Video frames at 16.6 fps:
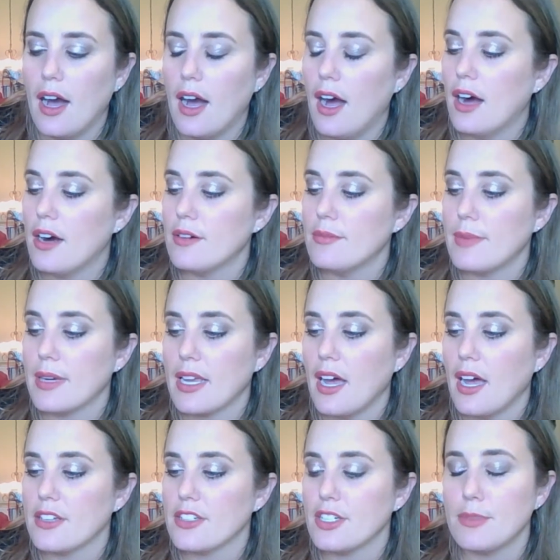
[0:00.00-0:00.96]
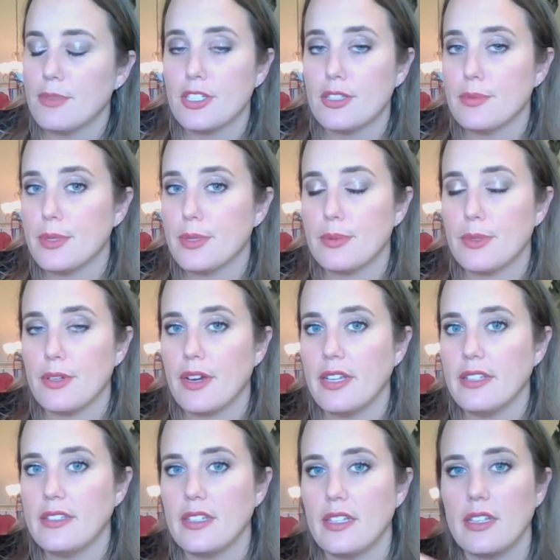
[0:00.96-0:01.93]
oh my gosh, it just must be
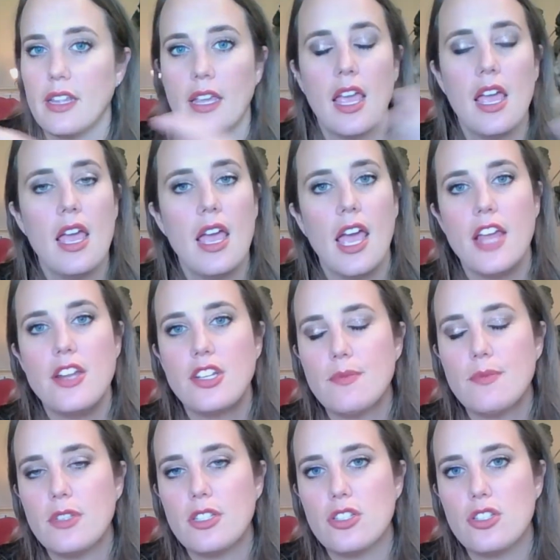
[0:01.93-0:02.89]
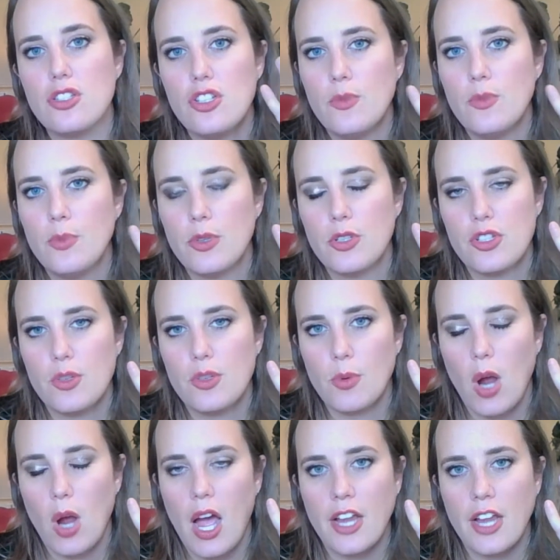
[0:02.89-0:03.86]
crazy. Like, it just must super,
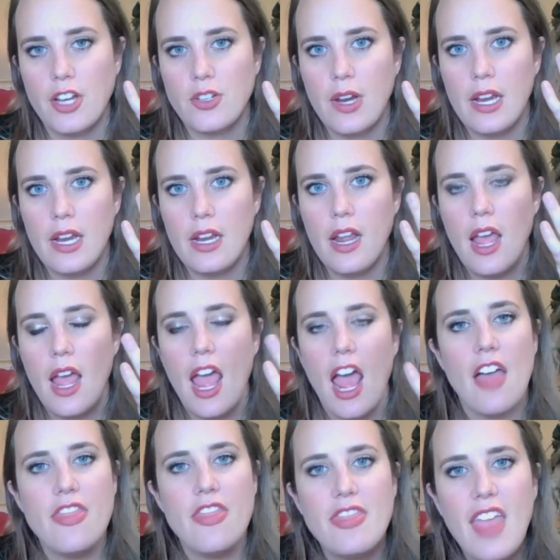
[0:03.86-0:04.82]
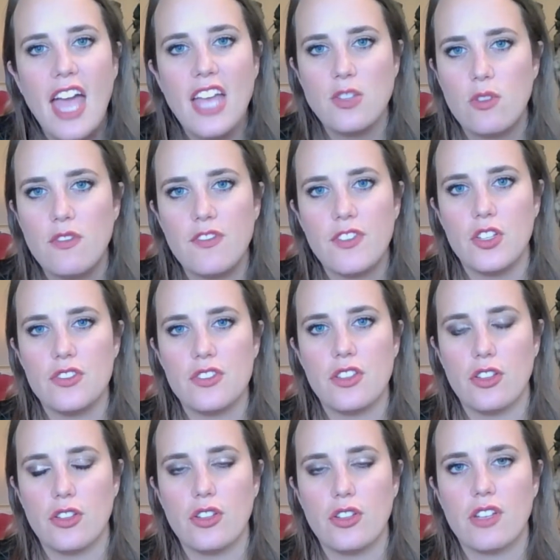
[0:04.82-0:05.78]
super hydrate, and that's what fills
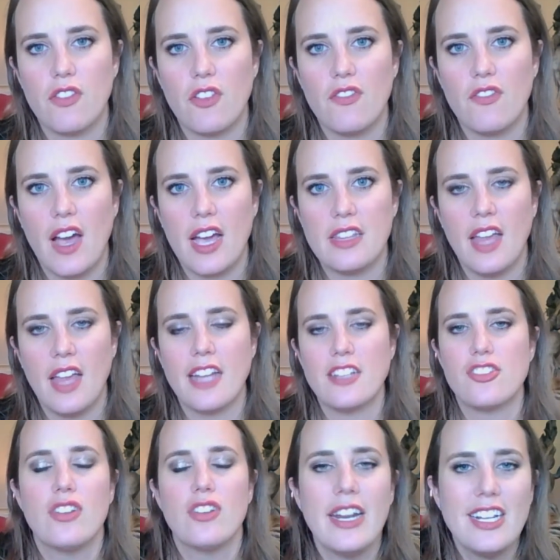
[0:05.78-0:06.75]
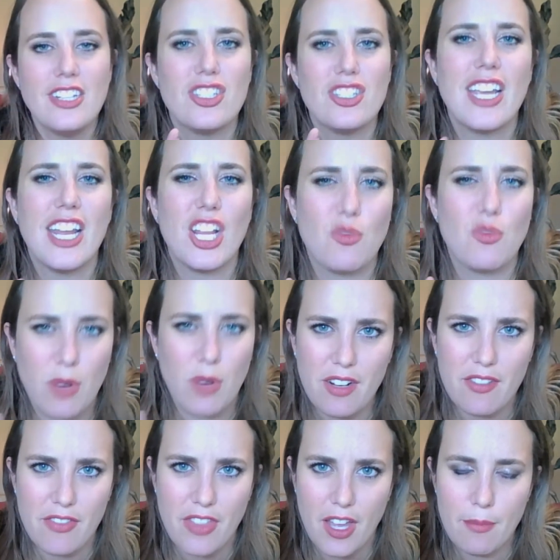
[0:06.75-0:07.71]
in the look of the fine lines. They're not actually getting
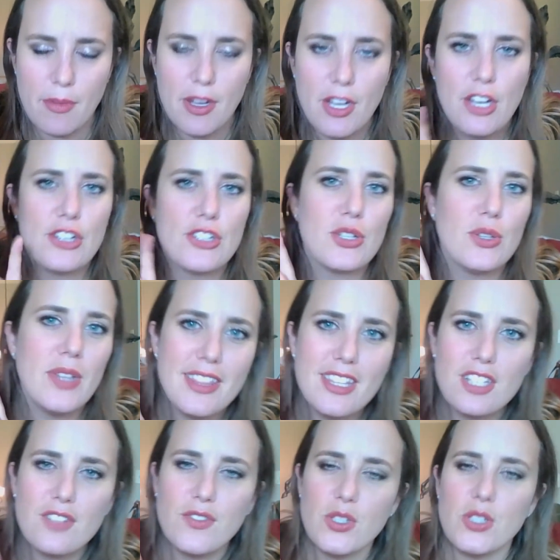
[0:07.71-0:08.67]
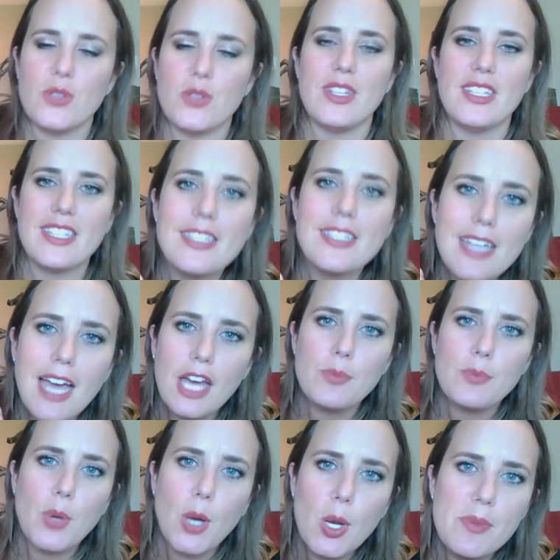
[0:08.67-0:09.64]
rid of them. Don't let this fool you. This is not
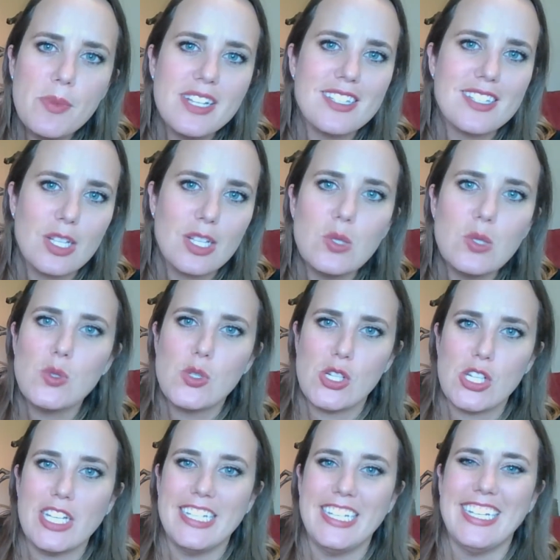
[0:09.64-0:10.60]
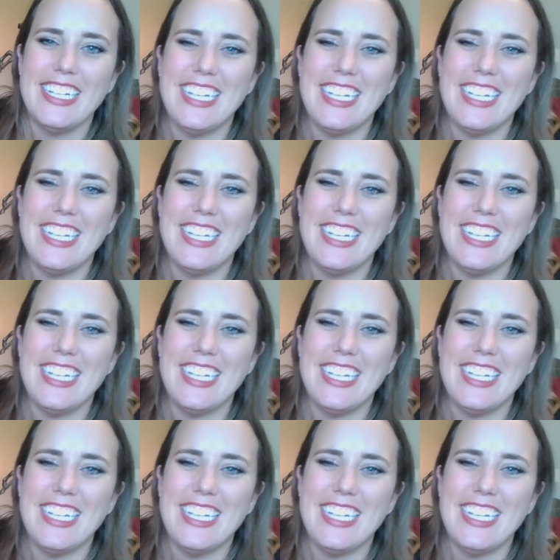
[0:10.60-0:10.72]
a permanent solution.